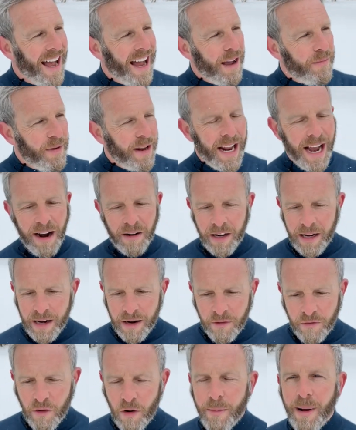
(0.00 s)
I've been out
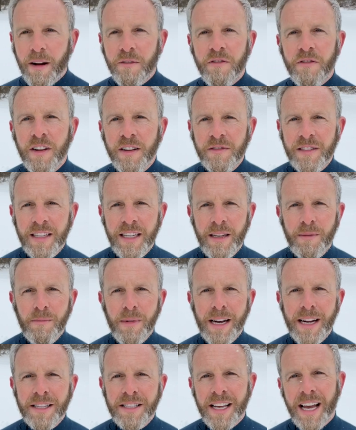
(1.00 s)
here for about 15
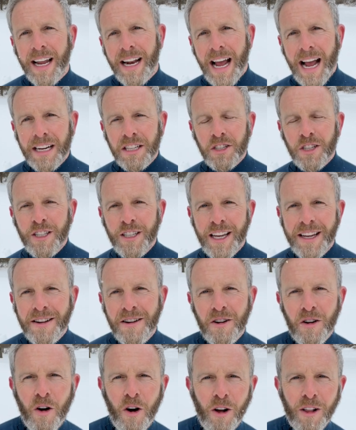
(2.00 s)
minutes. I'd actually take a
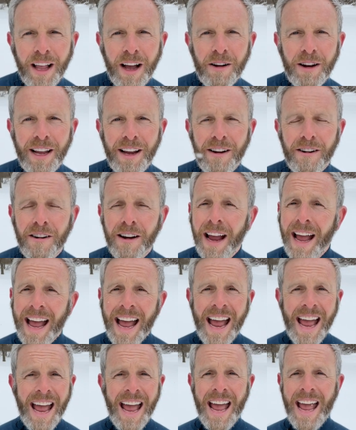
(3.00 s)
call out here
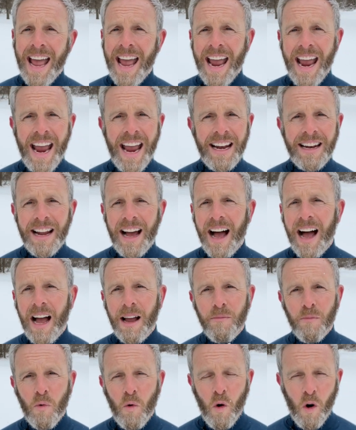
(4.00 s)
and
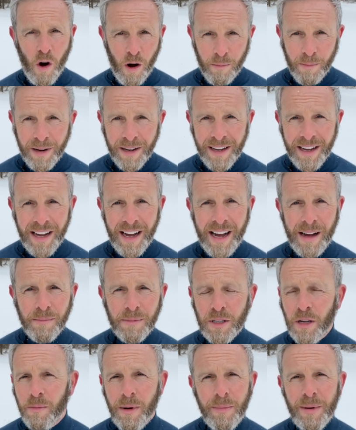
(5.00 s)
I'm warm.
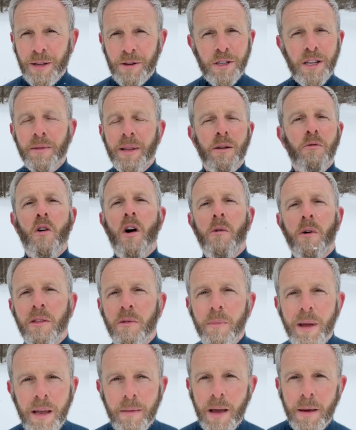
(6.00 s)
So maybe there's something wrong with
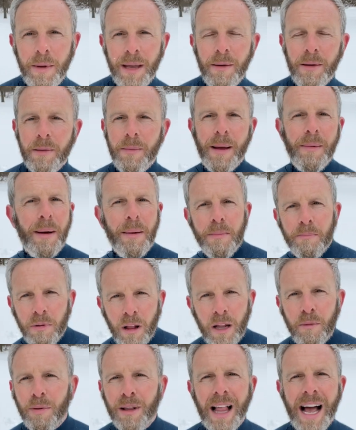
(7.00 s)
me. Maybe my
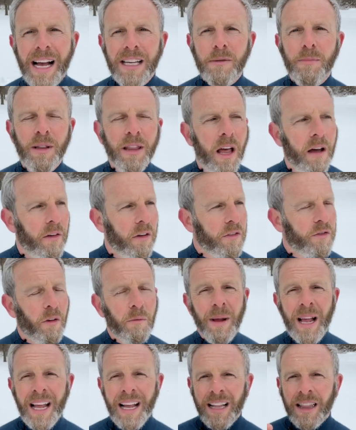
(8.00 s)
blood plasma level
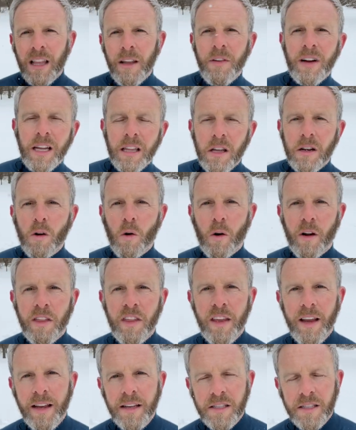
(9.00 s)
from living in the
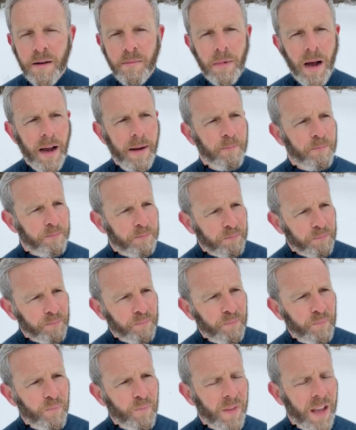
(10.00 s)
Northeast and
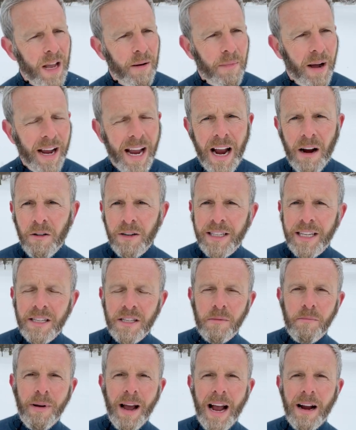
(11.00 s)
my
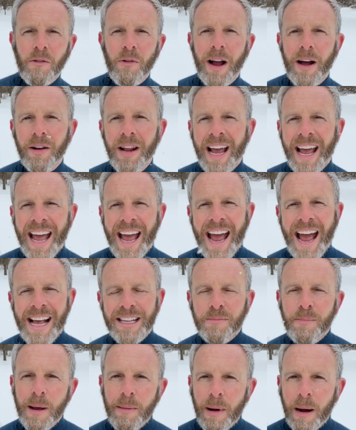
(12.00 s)
heritage and background
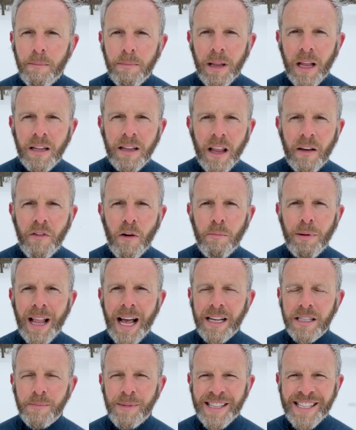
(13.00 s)
has made my blood level
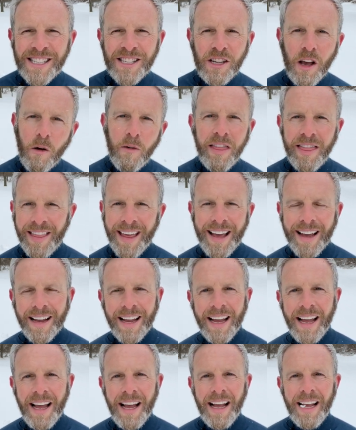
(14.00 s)
plasma so
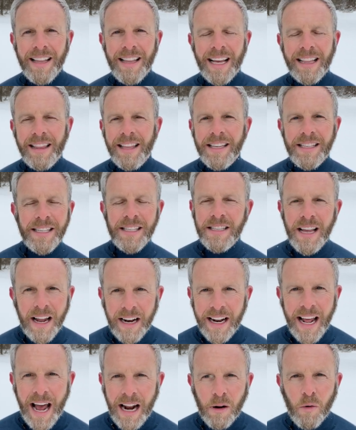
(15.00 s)
thick that this is not
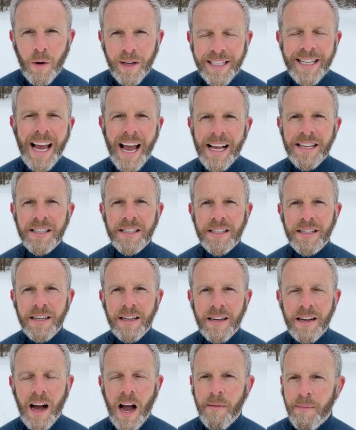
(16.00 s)
an adequate test.
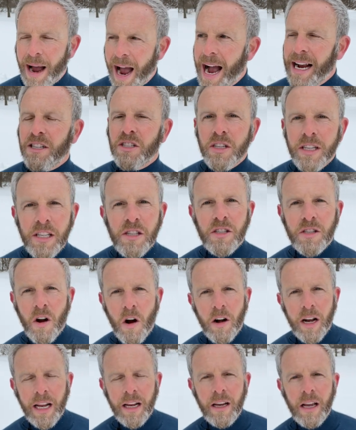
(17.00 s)
I'm actually
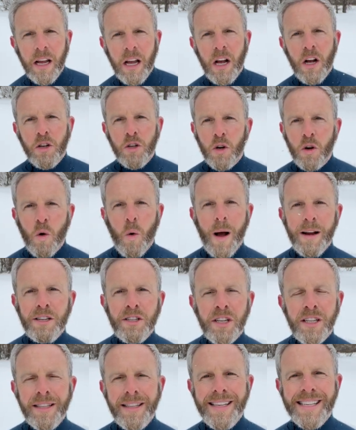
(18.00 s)
starting to
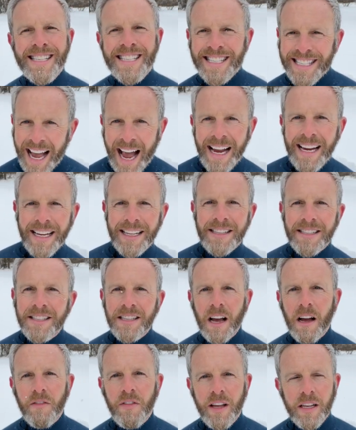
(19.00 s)
question the science
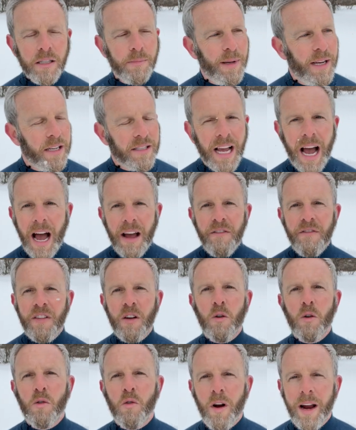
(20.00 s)
of this because I
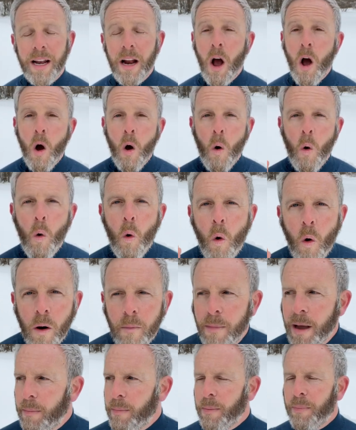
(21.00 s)
feel great, or
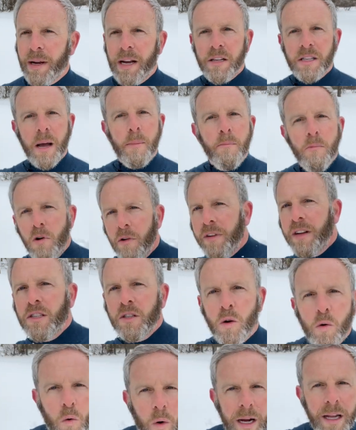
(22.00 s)
maybe because I'm moving
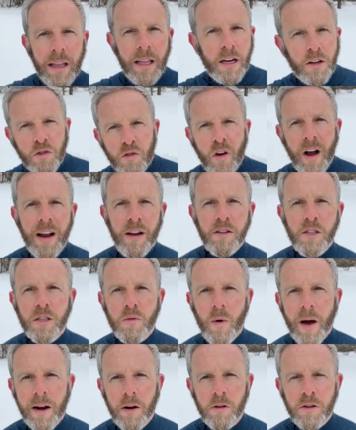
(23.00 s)
so quickly to try on
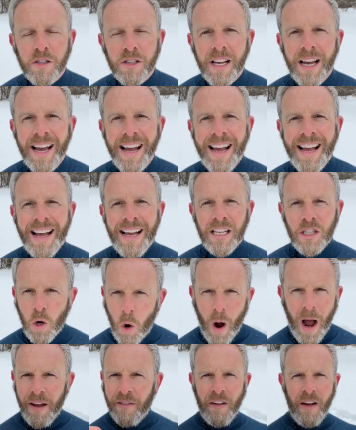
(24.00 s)
sweaters. So
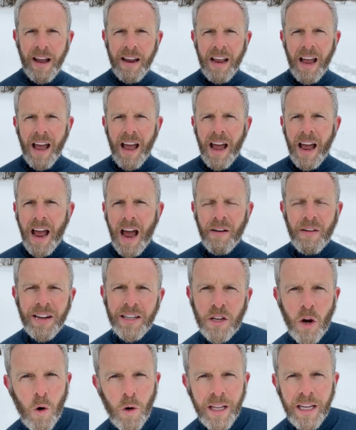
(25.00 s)
have I
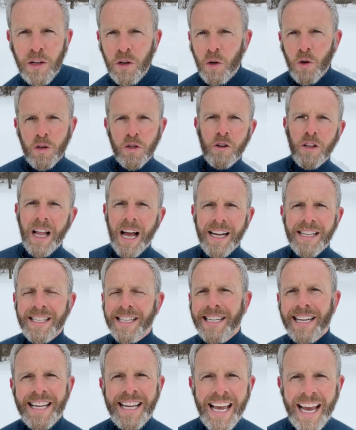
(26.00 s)
totally neutralized
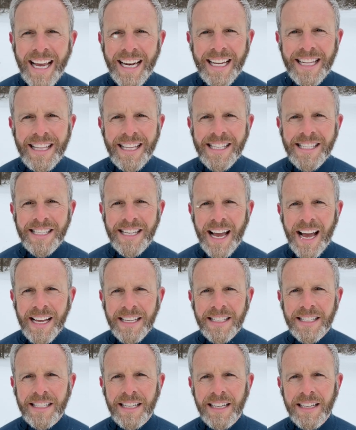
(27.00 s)
and negated this
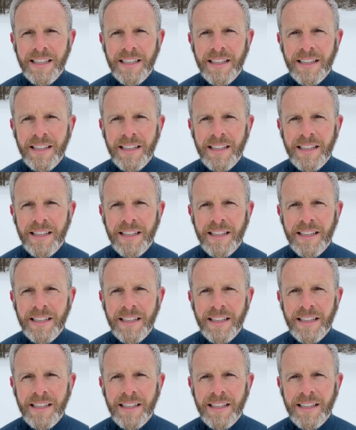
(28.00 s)
test?